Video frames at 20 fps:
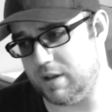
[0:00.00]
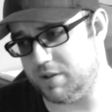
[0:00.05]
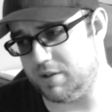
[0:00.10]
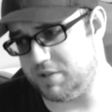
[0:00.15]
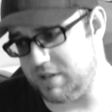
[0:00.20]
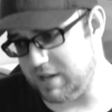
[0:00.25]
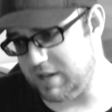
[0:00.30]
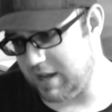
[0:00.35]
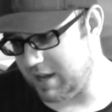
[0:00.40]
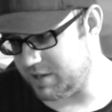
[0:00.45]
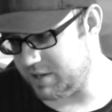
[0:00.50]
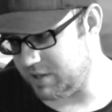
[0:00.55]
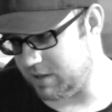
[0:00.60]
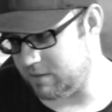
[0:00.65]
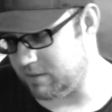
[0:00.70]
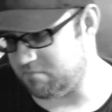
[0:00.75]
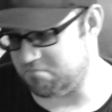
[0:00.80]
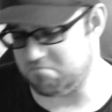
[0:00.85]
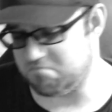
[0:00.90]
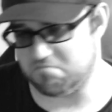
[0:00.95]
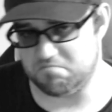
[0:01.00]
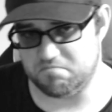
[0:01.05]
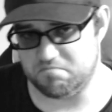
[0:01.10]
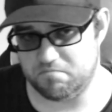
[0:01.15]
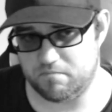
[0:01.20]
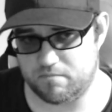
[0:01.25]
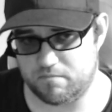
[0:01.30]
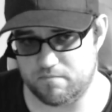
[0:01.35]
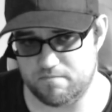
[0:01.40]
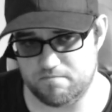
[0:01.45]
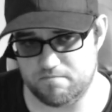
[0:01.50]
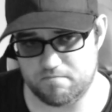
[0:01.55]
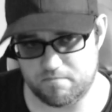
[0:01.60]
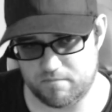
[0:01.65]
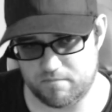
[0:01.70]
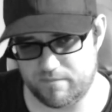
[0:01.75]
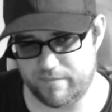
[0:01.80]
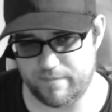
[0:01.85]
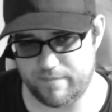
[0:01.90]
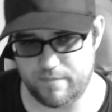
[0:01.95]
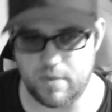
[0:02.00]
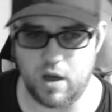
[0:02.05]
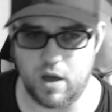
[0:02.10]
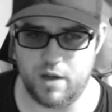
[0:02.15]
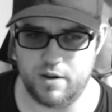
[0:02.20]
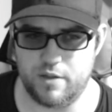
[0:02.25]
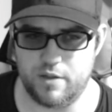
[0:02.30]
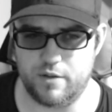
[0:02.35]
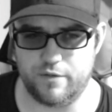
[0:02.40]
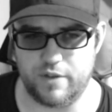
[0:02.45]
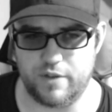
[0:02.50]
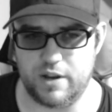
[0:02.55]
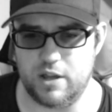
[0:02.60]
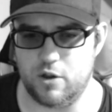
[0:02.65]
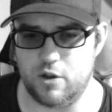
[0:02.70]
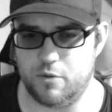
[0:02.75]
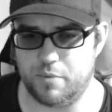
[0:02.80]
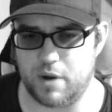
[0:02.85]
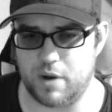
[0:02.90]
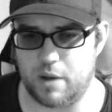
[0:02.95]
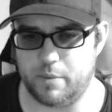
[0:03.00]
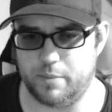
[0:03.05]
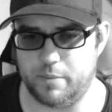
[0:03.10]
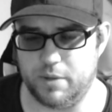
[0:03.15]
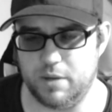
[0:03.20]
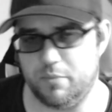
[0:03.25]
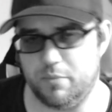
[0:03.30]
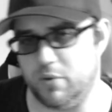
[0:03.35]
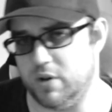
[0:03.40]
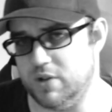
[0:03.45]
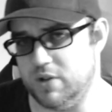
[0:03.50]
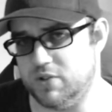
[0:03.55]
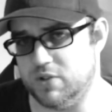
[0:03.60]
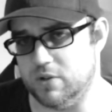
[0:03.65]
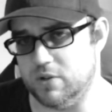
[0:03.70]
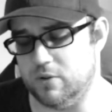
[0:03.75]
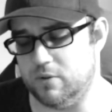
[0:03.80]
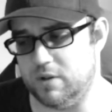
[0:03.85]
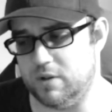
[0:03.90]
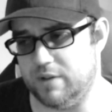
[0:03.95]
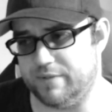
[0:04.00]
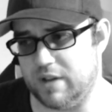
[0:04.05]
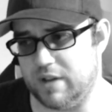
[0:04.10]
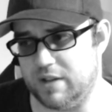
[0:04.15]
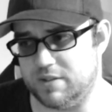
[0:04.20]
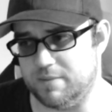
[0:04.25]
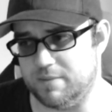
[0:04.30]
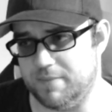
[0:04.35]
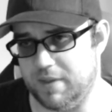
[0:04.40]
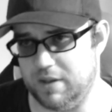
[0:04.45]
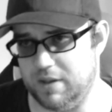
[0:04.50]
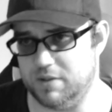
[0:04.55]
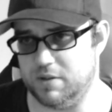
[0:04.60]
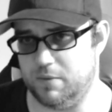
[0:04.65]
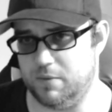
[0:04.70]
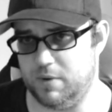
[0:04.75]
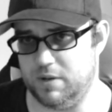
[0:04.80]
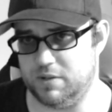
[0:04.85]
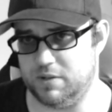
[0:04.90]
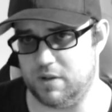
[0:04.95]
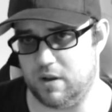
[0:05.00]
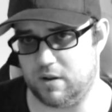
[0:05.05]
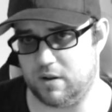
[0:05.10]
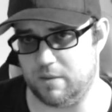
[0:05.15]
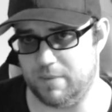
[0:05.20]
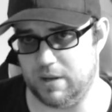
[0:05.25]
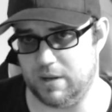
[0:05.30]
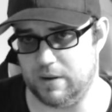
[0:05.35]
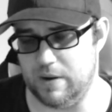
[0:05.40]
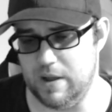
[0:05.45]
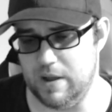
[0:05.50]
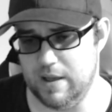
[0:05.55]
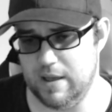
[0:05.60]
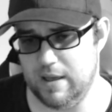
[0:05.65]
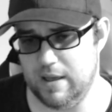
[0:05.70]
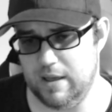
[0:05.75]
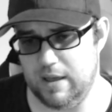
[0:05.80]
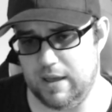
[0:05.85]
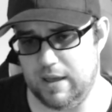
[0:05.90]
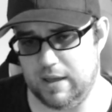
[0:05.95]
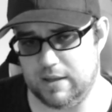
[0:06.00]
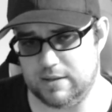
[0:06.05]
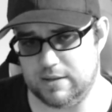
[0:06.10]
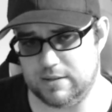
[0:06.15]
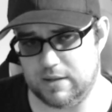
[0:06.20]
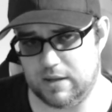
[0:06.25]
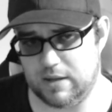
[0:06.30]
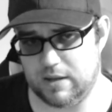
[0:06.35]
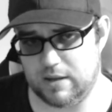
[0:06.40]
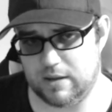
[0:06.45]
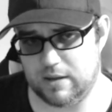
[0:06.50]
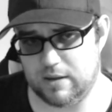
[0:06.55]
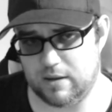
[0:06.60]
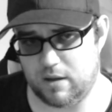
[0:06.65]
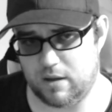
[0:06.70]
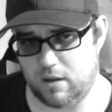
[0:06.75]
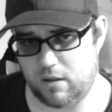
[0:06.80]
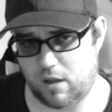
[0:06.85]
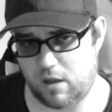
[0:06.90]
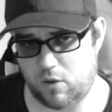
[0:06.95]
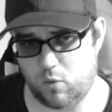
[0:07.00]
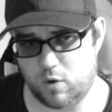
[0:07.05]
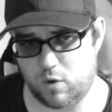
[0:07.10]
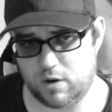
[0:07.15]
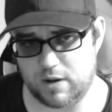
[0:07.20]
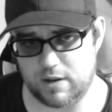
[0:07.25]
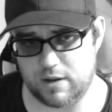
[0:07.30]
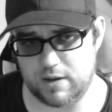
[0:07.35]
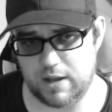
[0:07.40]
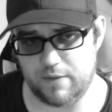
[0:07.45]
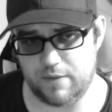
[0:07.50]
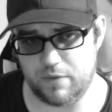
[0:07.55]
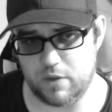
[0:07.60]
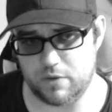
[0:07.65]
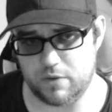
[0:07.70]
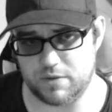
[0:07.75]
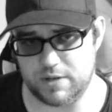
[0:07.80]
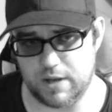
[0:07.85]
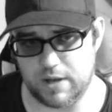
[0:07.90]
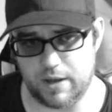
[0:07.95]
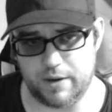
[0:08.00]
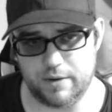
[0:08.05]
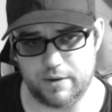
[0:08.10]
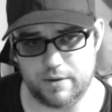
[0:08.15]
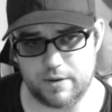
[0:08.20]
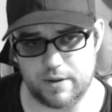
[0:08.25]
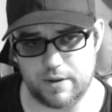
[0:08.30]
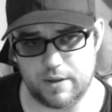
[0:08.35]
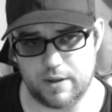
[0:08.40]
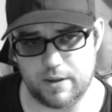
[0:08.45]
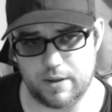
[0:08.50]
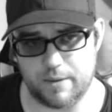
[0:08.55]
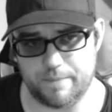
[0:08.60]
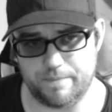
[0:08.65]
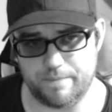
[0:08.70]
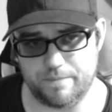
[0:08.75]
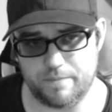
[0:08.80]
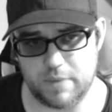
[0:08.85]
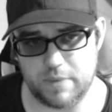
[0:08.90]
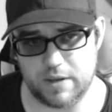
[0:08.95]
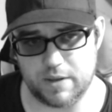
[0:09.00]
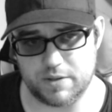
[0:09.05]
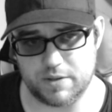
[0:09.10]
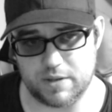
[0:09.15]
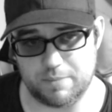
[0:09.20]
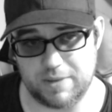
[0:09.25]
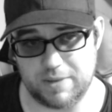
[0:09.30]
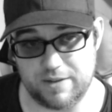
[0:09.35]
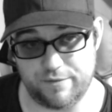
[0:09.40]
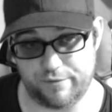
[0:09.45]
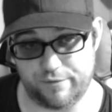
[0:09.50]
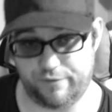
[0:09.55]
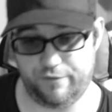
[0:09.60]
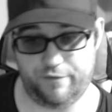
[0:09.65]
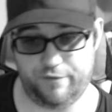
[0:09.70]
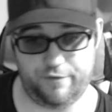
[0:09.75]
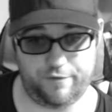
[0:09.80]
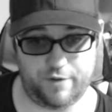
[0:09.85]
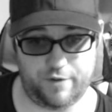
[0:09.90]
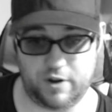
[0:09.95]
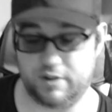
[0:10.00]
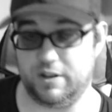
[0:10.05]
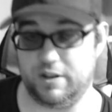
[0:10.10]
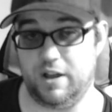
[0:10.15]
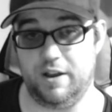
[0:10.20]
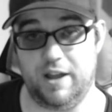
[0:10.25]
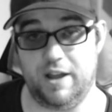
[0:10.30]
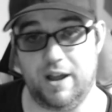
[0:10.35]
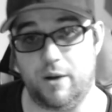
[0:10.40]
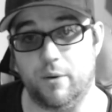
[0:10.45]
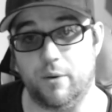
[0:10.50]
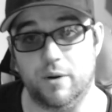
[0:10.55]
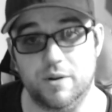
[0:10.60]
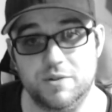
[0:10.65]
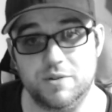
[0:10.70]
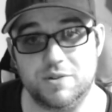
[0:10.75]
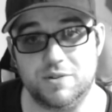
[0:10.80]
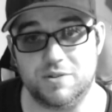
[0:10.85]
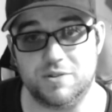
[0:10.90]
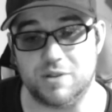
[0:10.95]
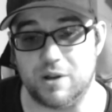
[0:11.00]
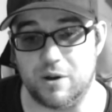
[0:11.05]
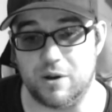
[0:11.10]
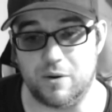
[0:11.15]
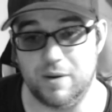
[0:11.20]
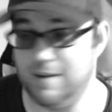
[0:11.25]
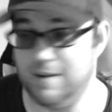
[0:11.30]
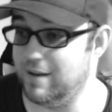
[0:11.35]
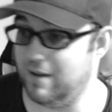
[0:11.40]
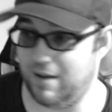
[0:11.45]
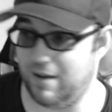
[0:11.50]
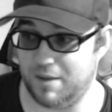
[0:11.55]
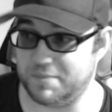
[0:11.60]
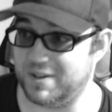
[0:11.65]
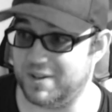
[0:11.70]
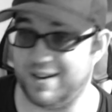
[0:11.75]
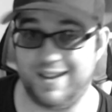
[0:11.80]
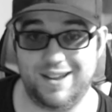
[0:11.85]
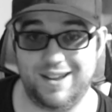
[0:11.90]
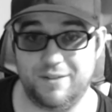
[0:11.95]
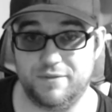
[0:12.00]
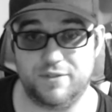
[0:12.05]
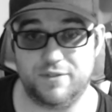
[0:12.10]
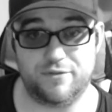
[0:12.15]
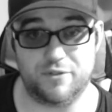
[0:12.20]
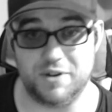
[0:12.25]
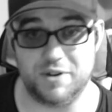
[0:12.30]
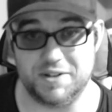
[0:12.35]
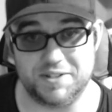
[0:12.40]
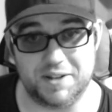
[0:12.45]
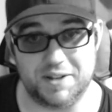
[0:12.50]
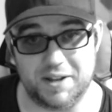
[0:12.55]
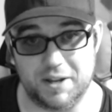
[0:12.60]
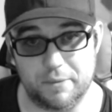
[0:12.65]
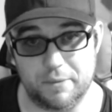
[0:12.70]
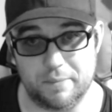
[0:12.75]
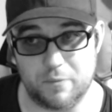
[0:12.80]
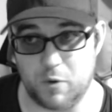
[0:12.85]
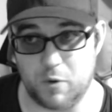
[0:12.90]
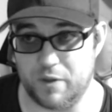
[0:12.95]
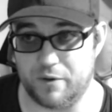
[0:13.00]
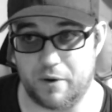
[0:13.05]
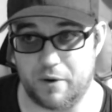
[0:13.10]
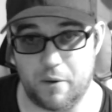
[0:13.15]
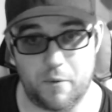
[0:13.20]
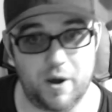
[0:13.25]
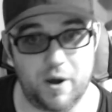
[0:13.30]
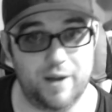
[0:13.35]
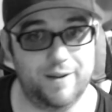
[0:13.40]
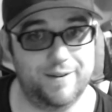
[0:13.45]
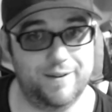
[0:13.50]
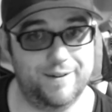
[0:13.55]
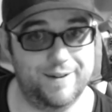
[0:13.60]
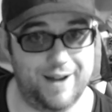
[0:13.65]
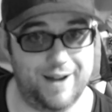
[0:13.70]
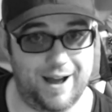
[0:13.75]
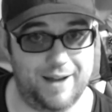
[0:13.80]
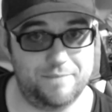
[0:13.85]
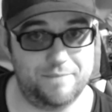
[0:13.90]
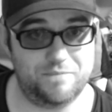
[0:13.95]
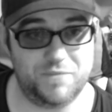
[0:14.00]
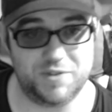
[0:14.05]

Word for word: I'll see you guys in another video probably pretty soon. I've got some things I want to talk about, and uh, I'll, I'll, work on getting those done um, because I'm getting fucked on hours, so I'm gonna have the free time whether I want it or not.